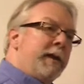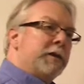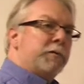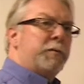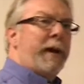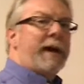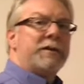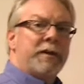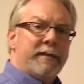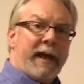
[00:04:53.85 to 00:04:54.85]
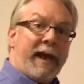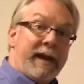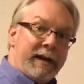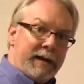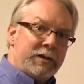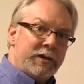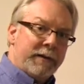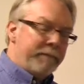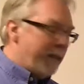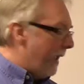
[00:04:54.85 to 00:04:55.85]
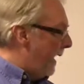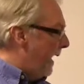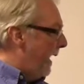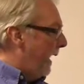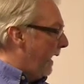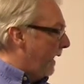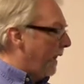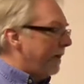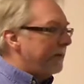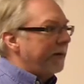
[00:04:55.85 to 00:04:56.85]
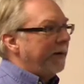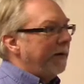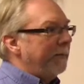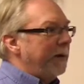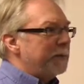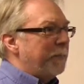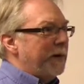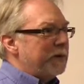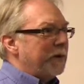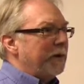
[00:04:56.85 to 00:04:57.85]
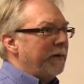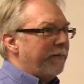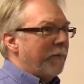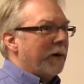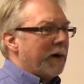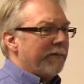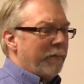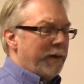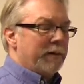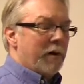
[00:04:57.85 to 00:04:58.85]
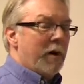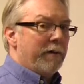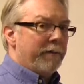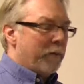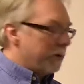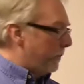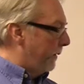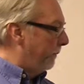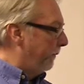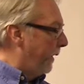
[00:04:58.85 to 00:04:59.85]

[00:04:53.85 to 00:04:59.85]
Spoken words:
This was passed in the 80s, and it's basically for government and law enforcement.